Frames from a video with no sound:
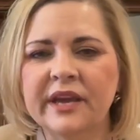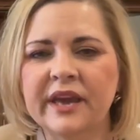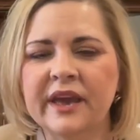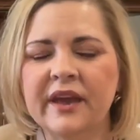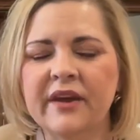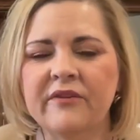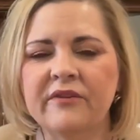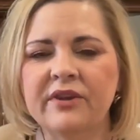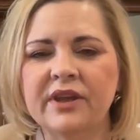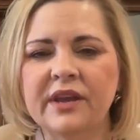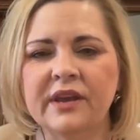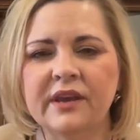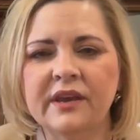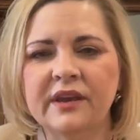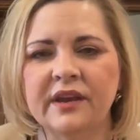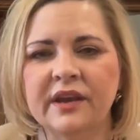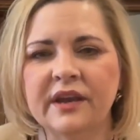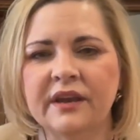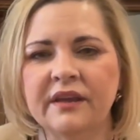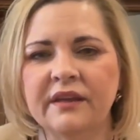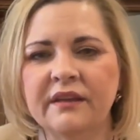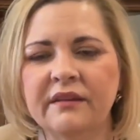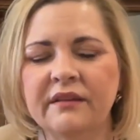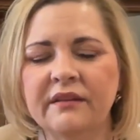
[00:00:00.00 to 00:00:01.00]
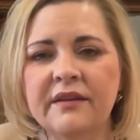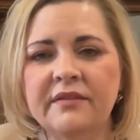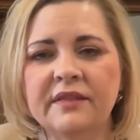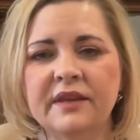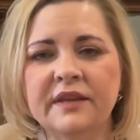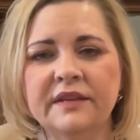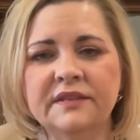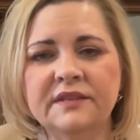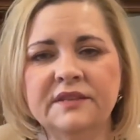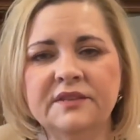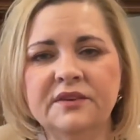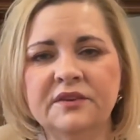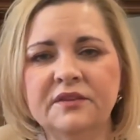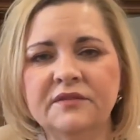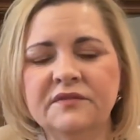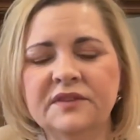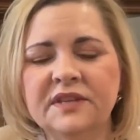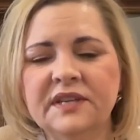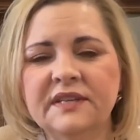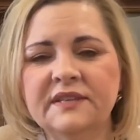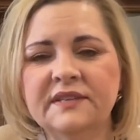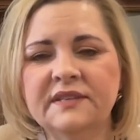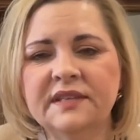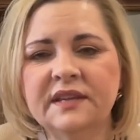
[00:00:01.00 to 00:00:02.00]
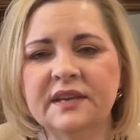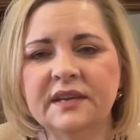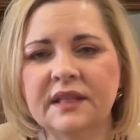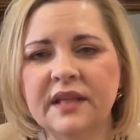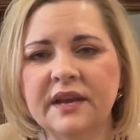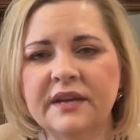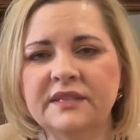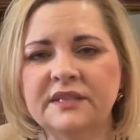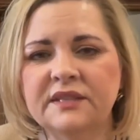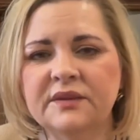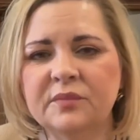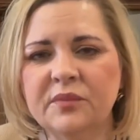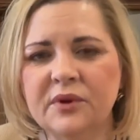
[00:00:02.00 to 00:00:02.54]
County, and then served as the elected